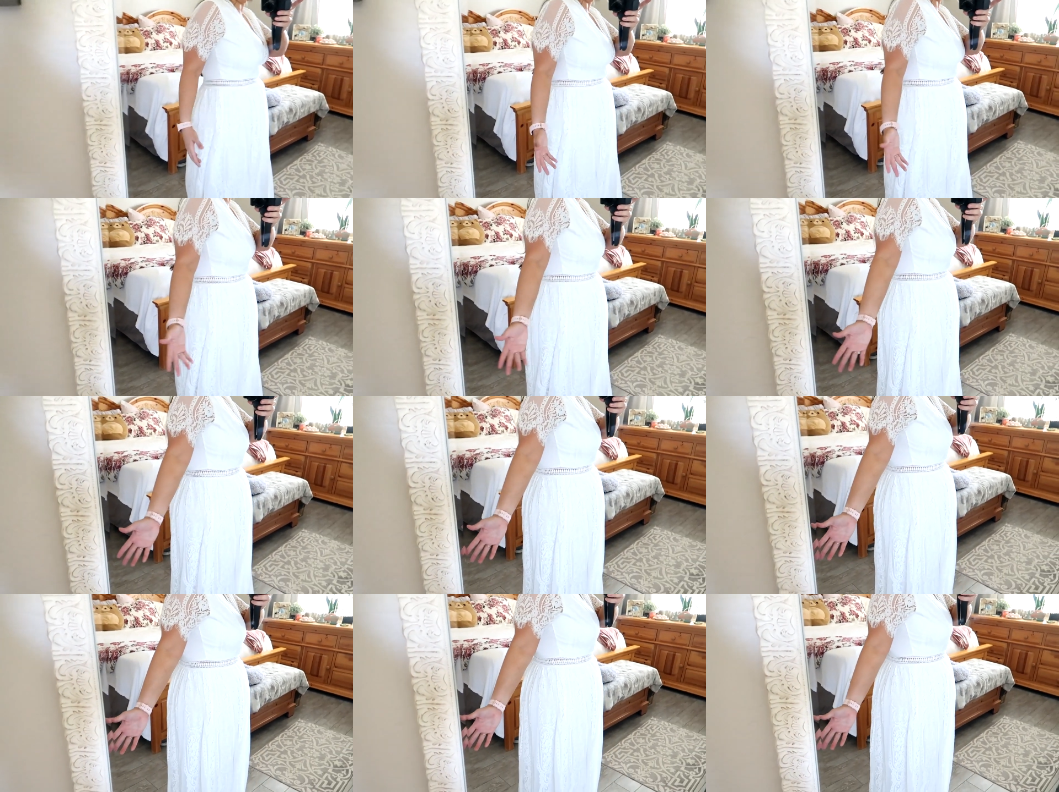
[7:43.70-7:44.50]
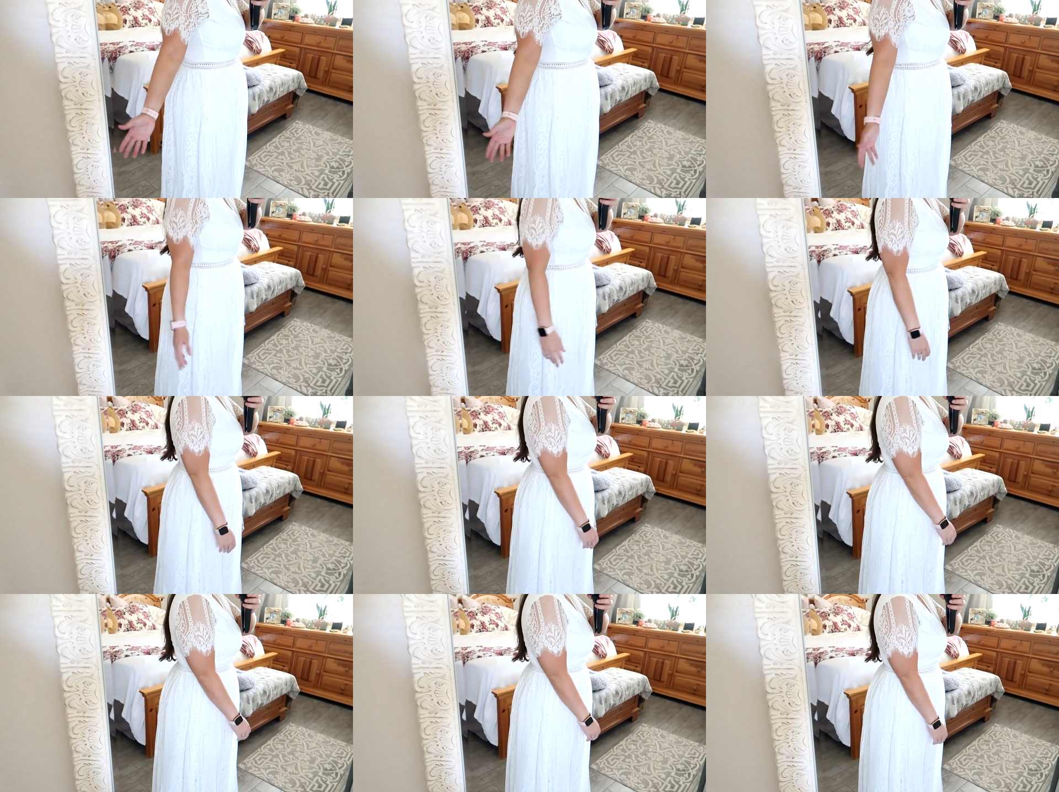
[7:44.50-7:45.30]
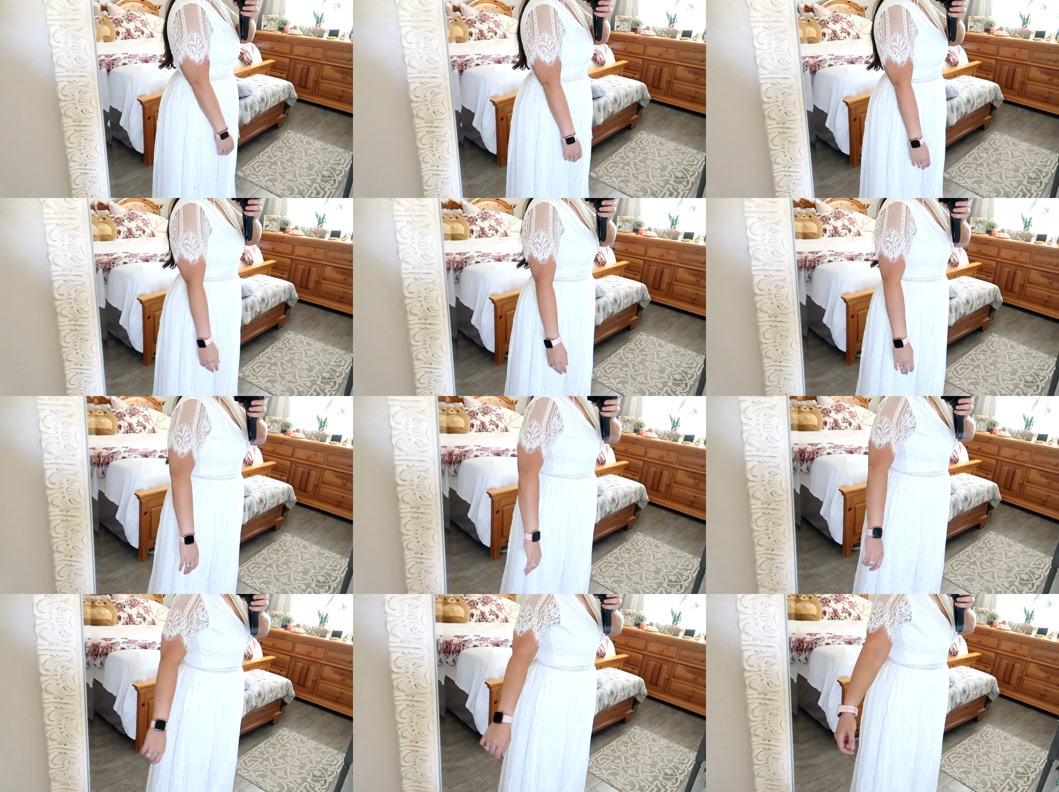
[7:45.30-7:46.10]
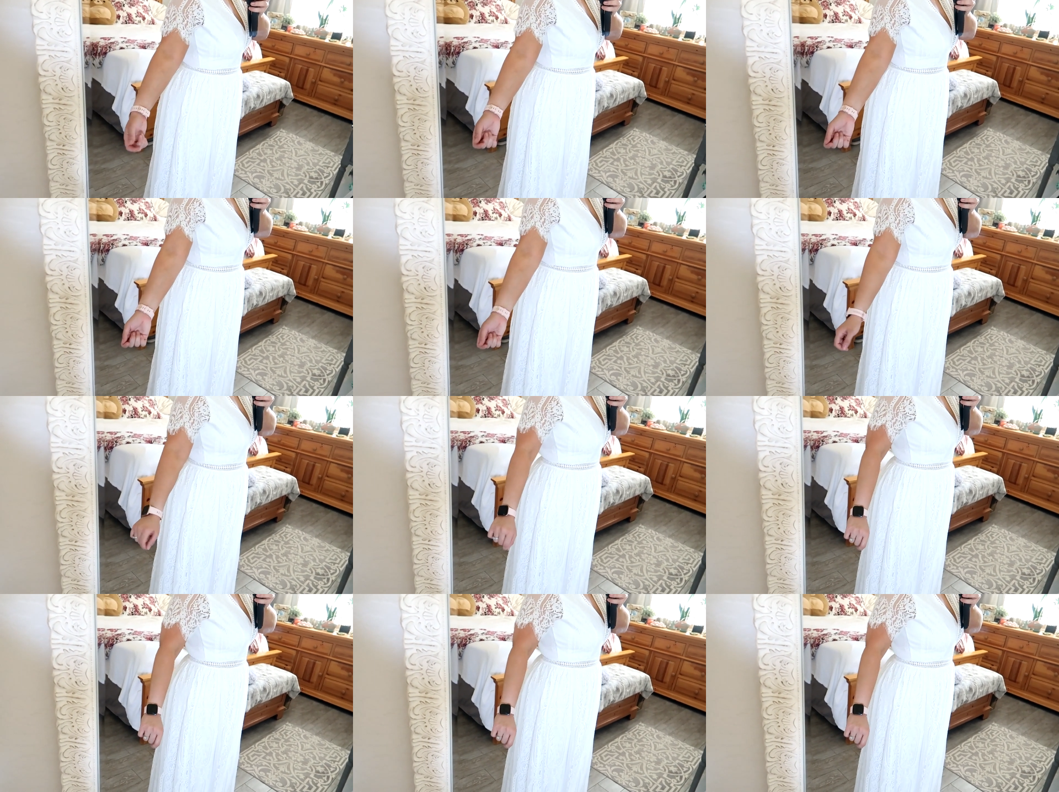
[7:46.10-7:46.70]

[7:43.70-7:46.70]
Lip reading: Nobody's mouth can be seen.